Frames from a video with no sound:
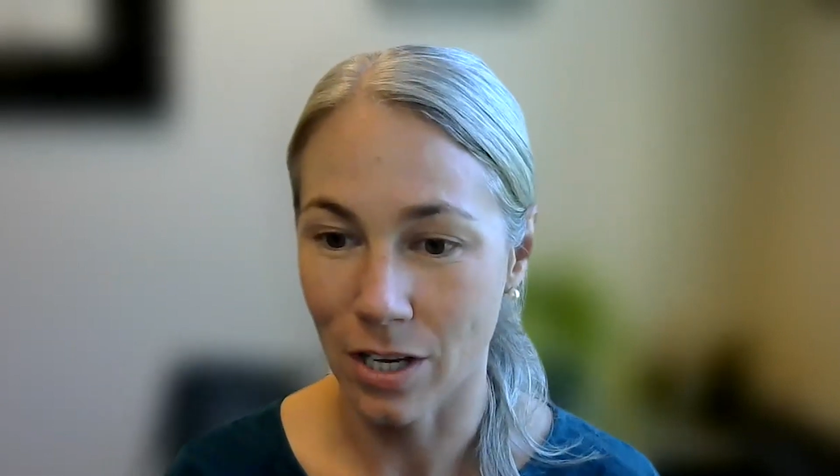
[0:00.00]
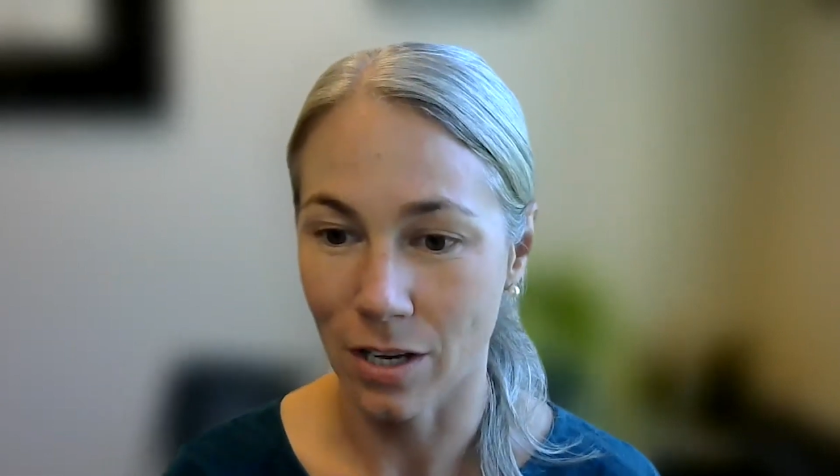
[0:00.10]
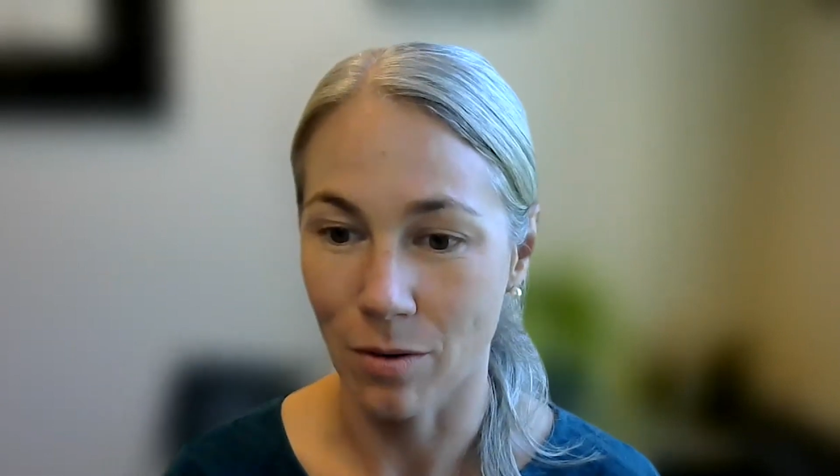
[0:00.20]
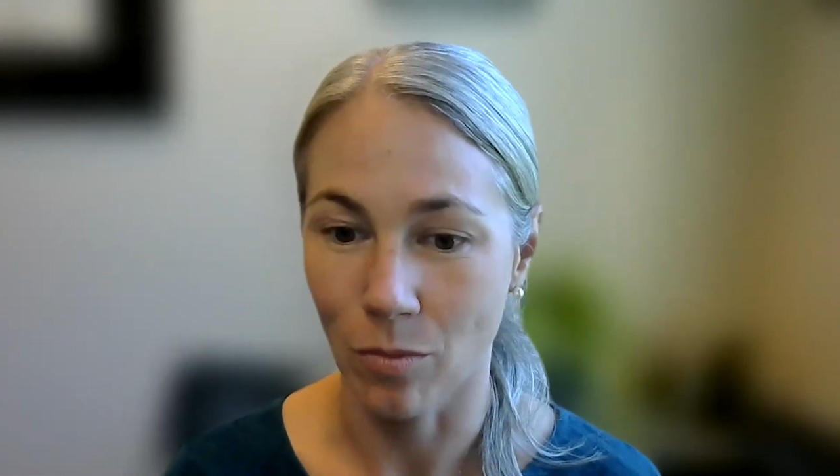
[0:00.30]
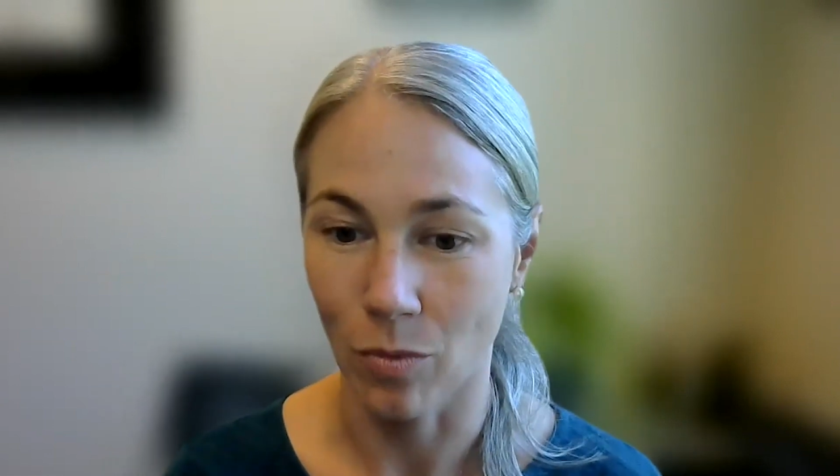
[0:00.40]

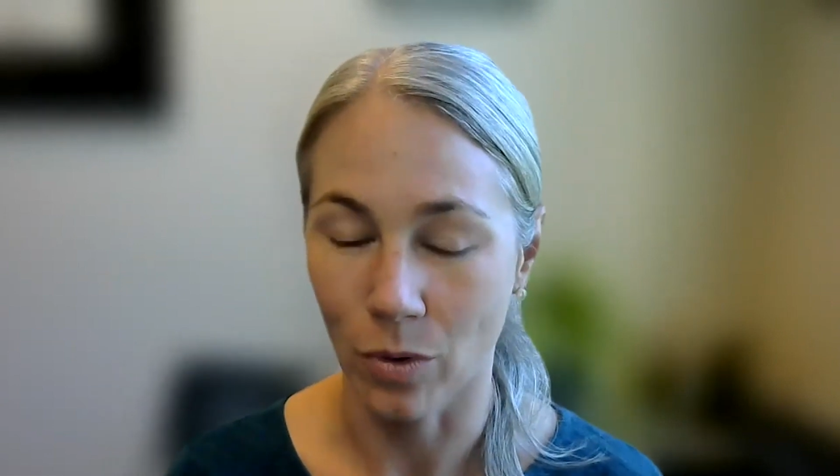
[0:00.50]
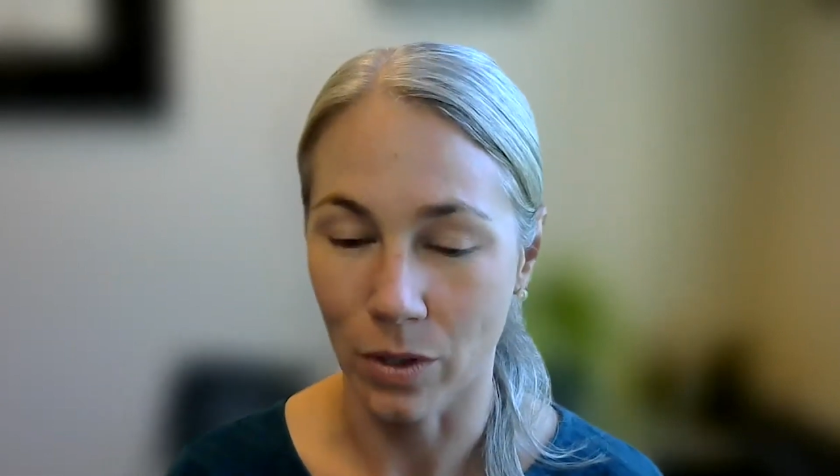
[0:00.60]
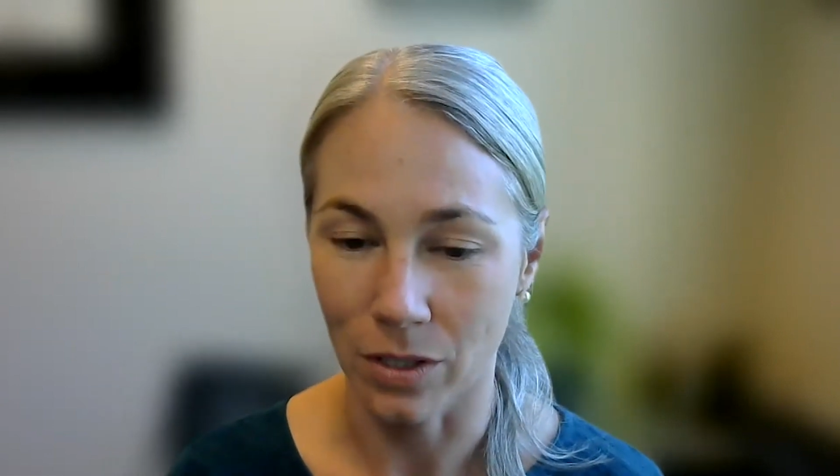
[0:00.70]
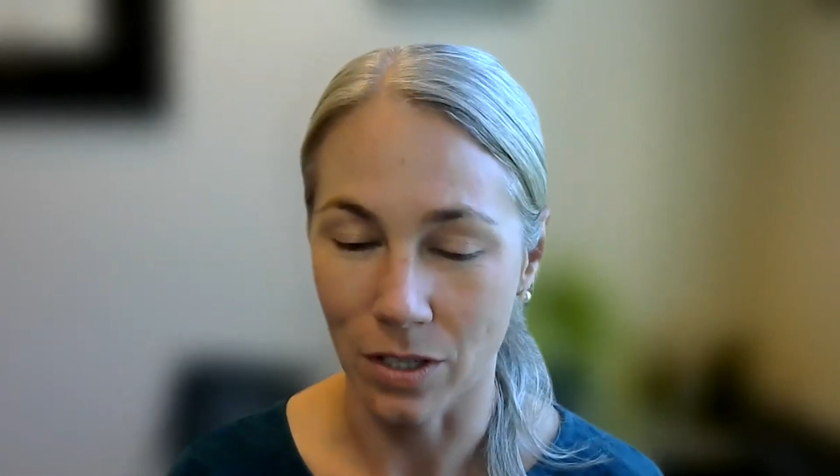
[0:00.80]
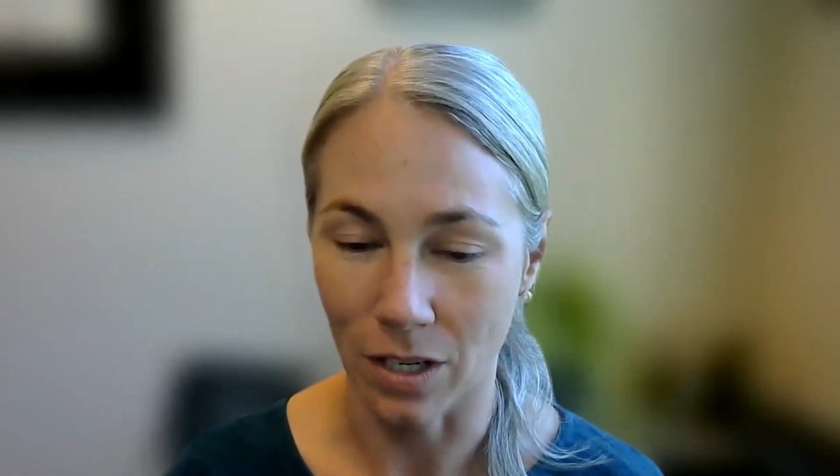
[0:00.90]
came
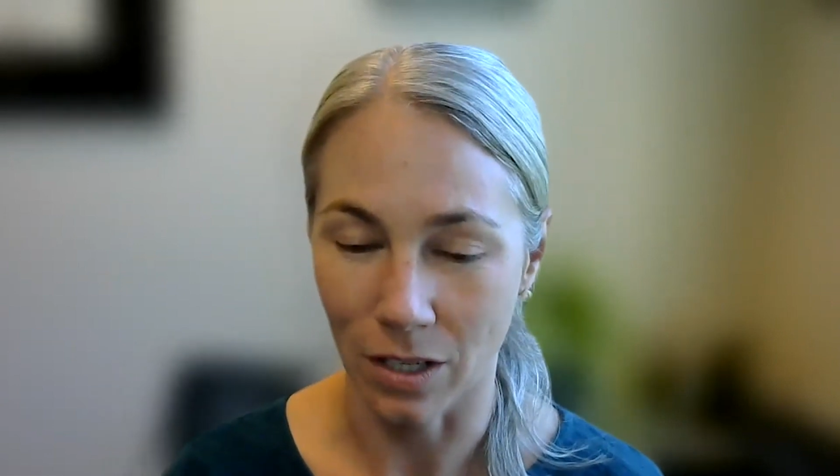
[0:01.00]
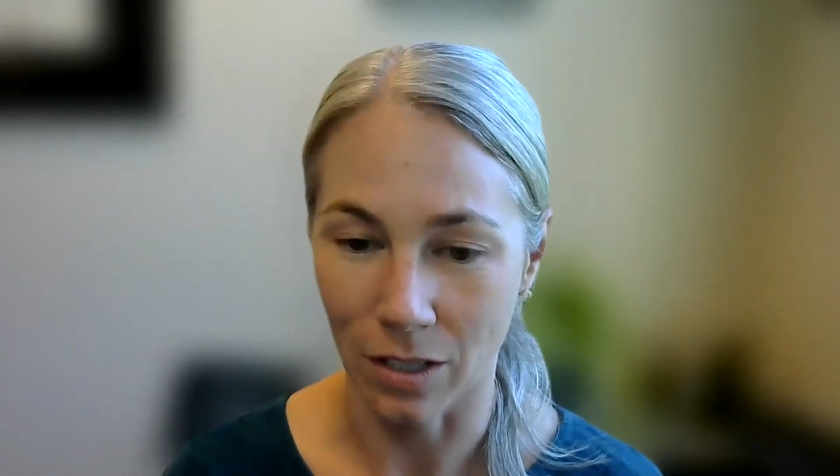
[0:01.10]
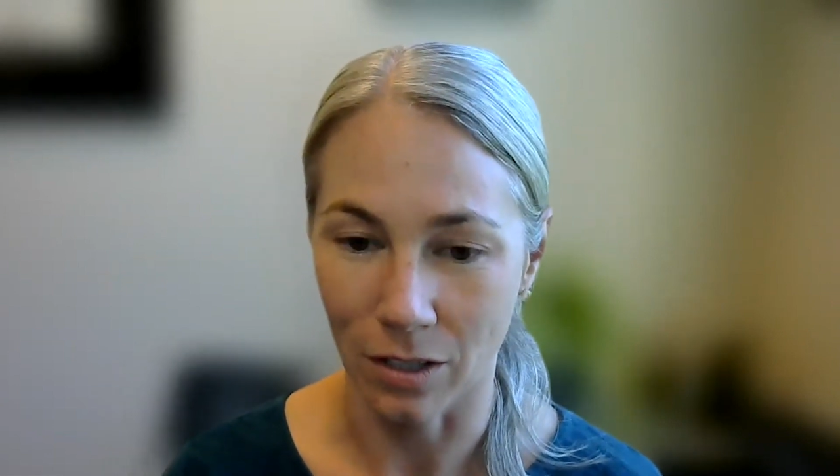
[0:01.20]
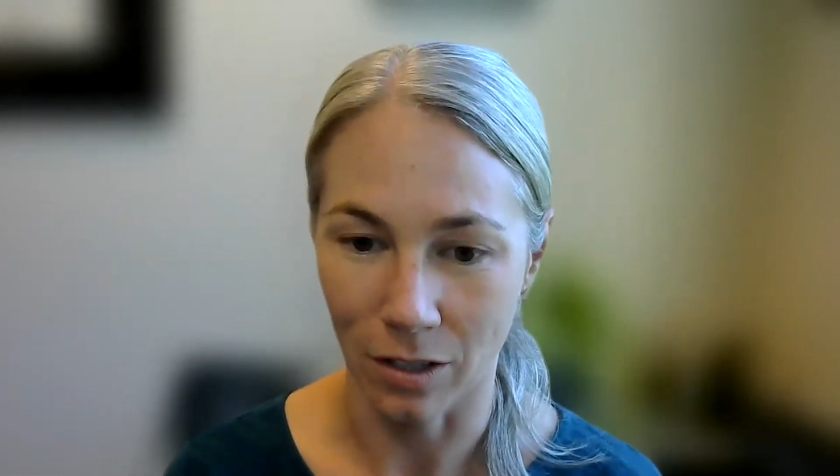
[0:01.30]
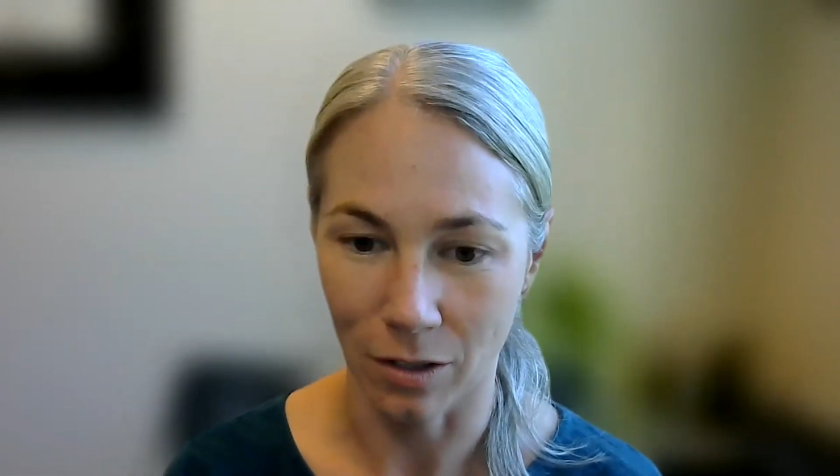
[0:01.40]
when uh,